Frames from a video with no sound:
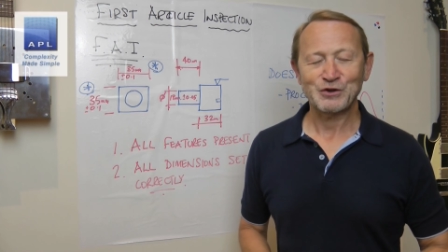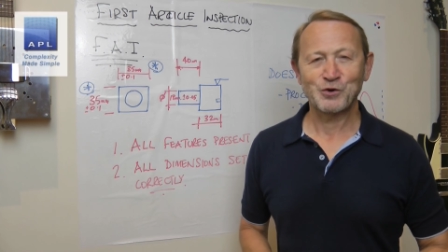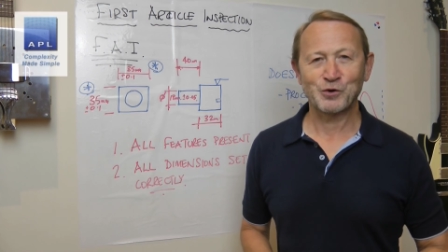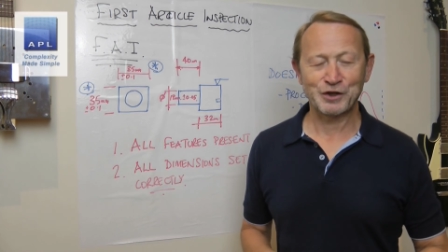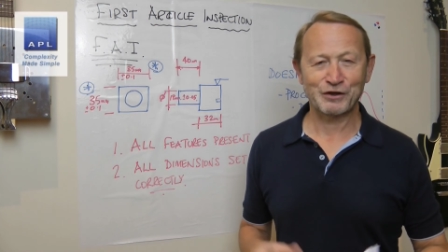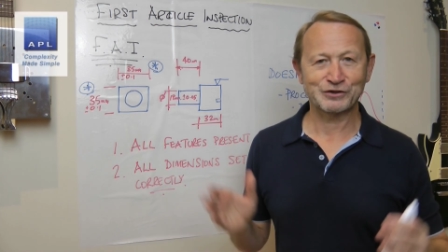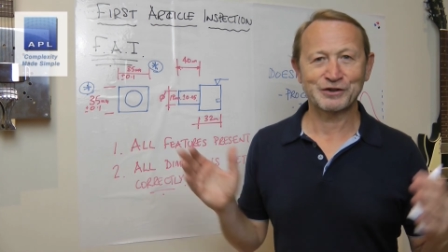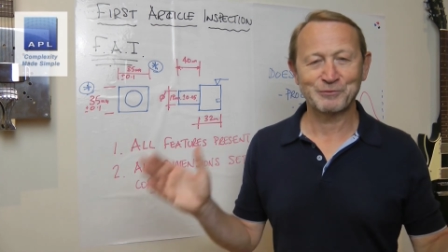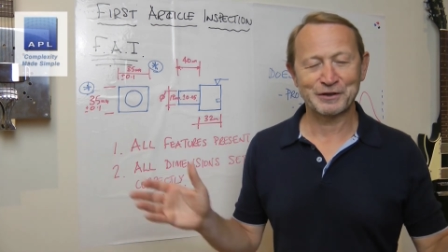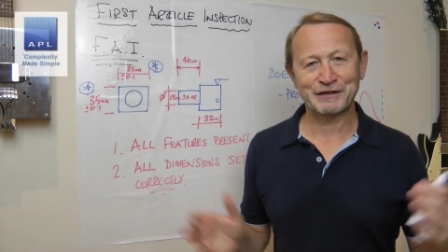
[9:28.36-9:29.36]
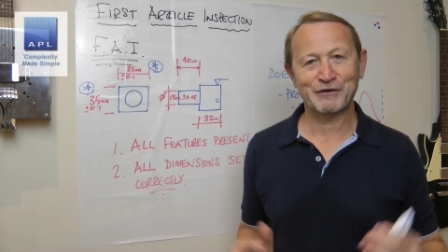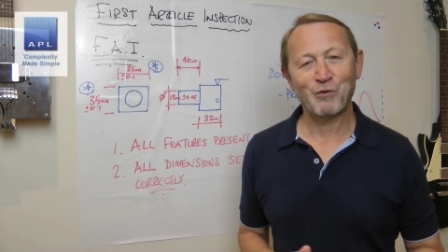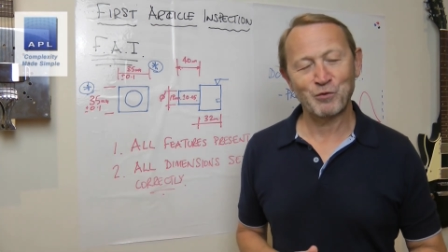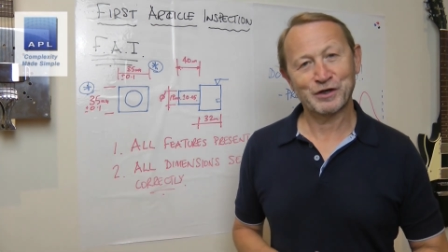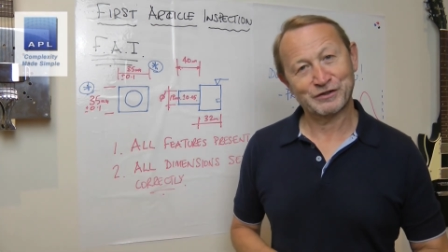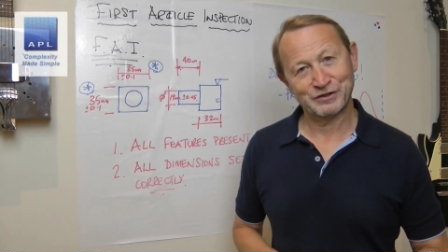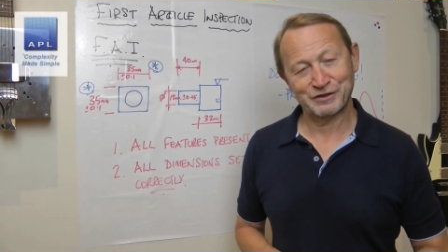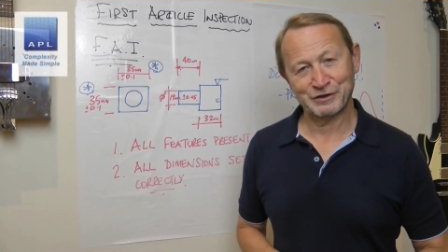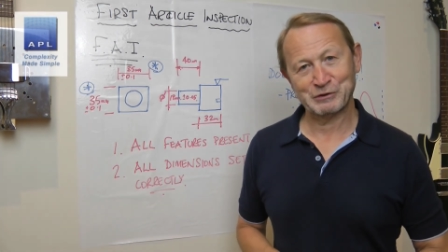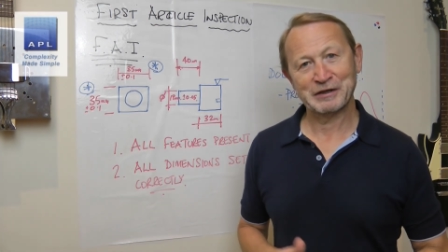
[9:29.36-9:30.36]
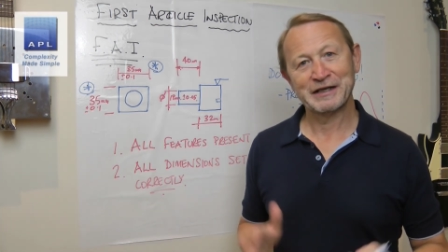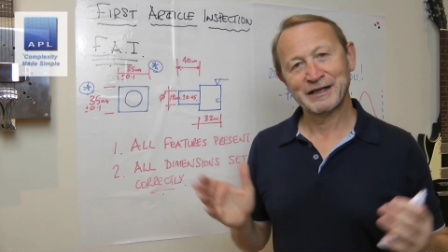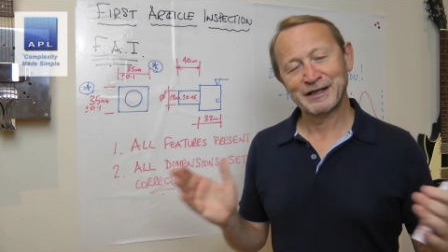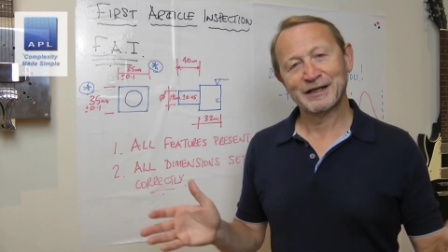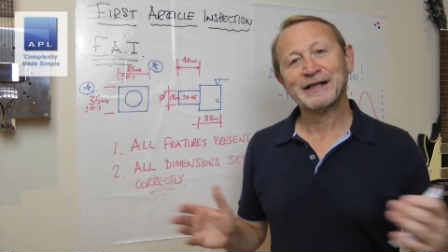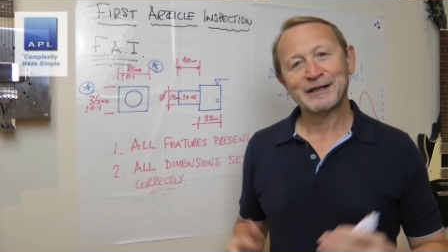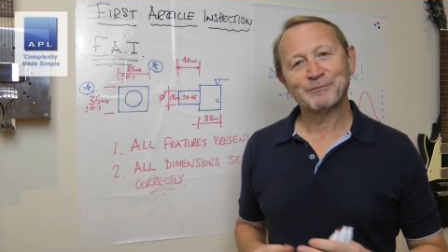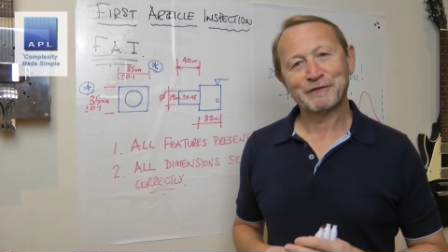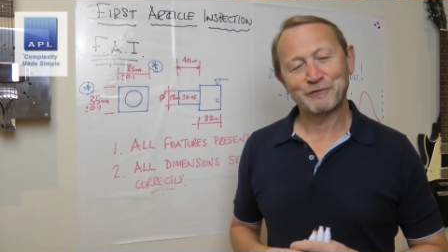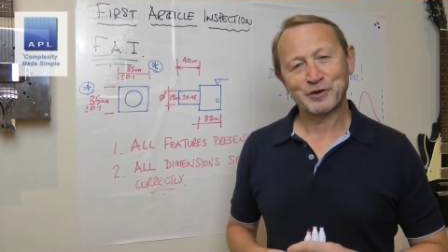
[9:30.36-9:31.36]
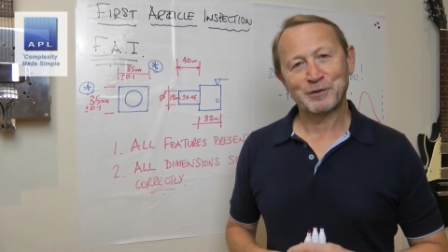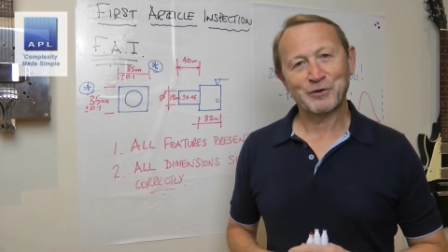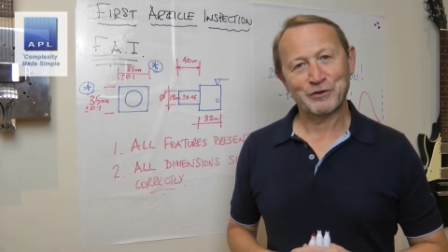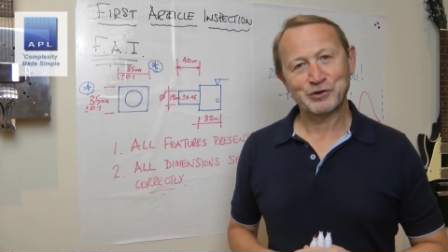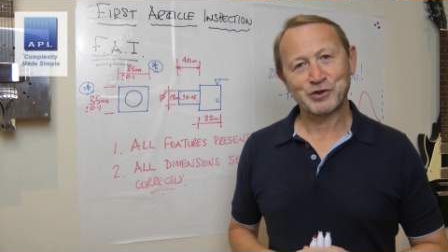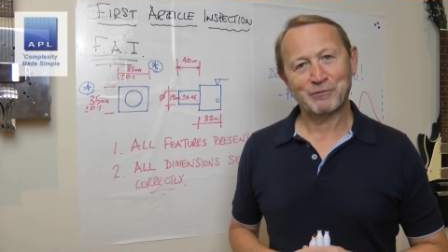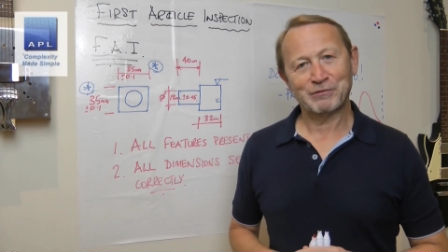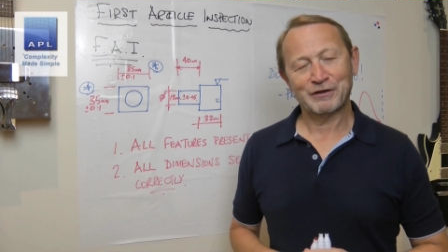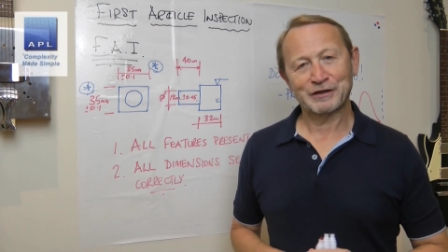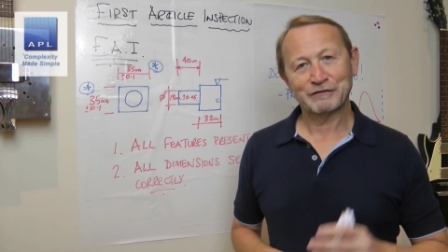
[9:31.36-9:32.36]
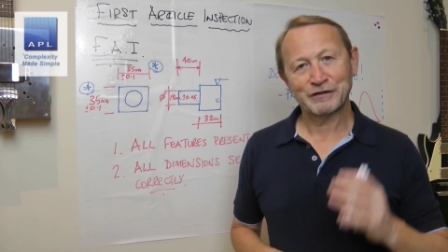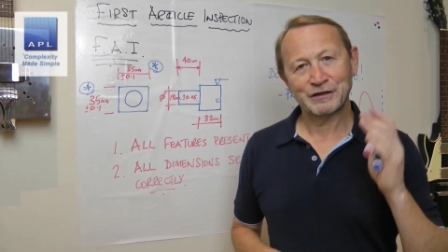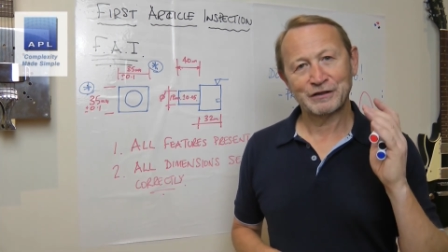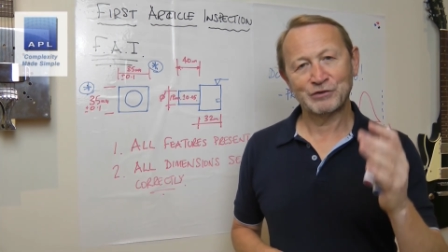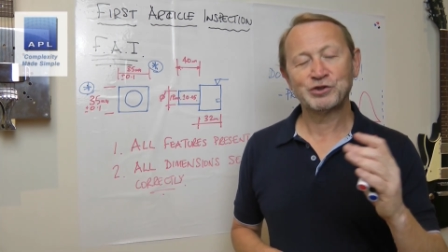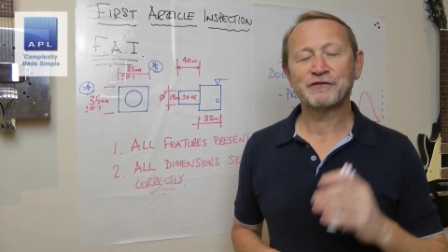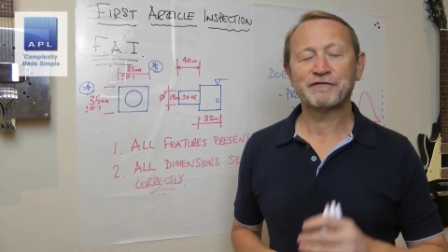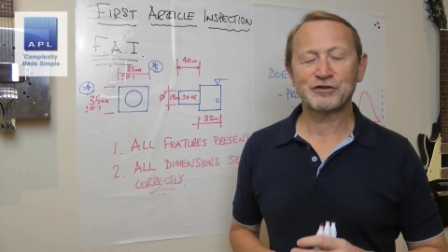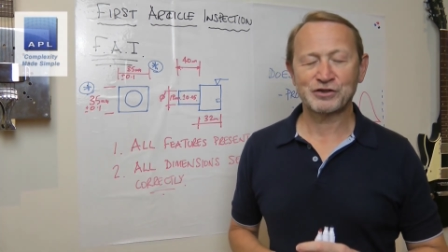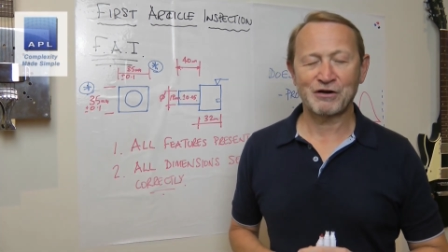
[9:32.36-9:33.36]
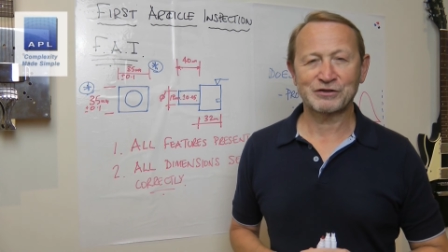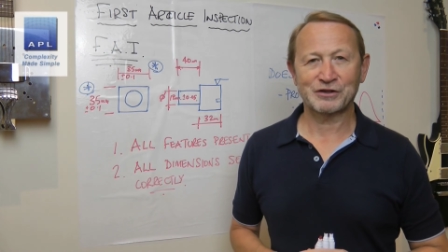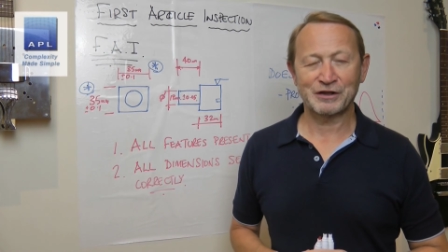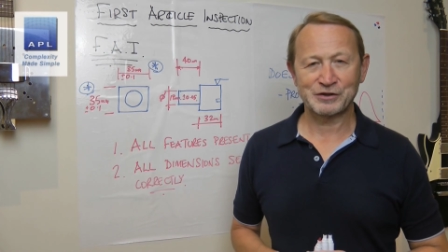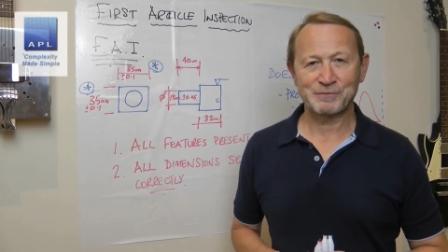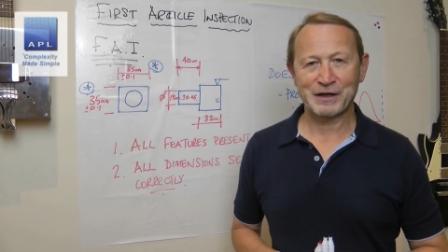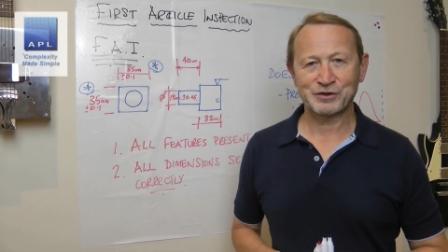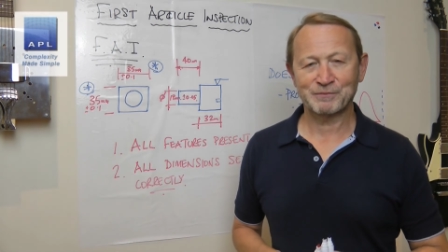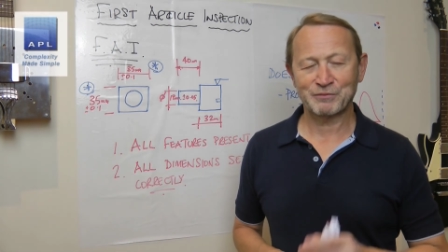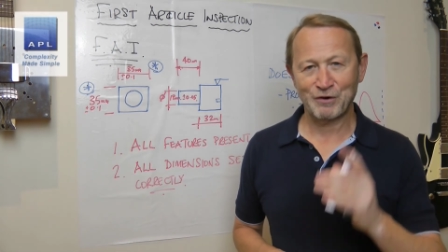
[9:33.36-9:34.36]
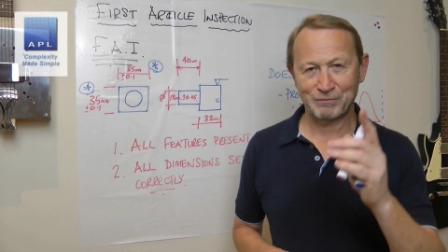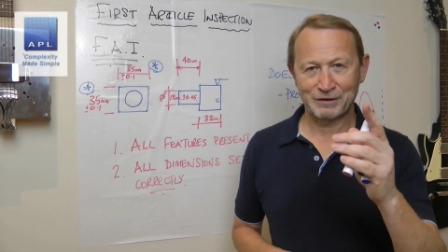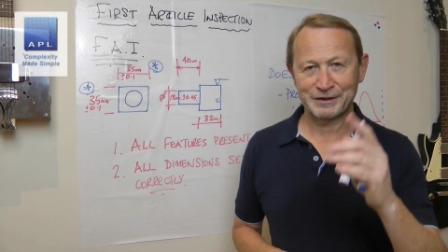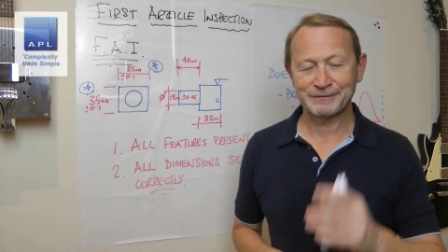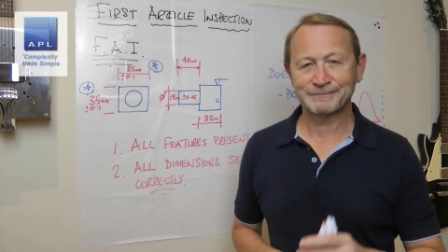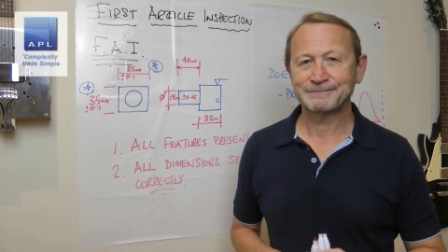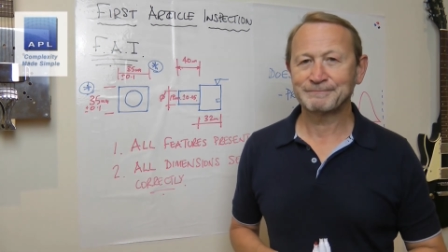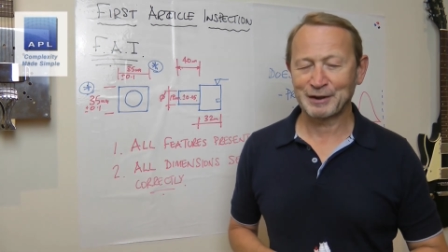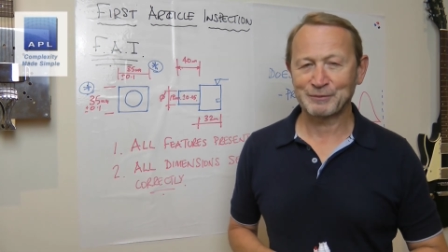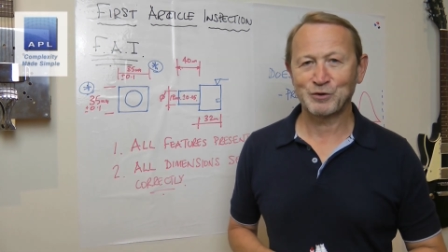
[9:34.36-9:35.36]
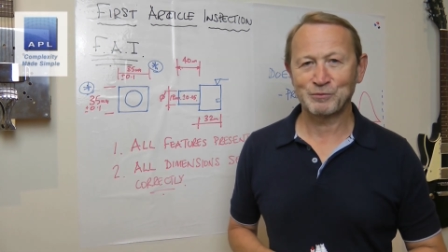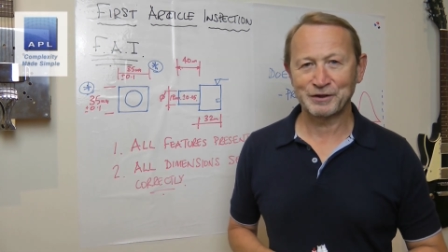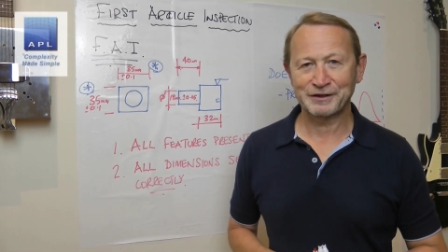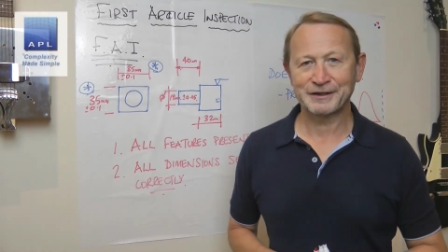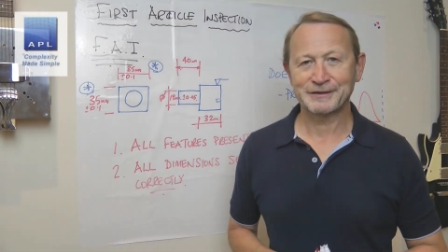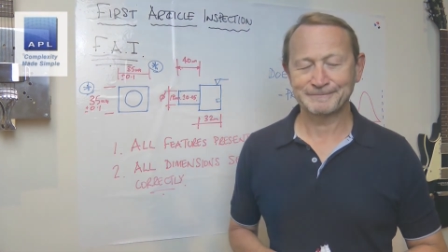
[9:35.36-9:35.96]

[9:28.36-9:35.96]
or not, whether you got work to do before you put the job live. Use your first article inspection properly, make more money.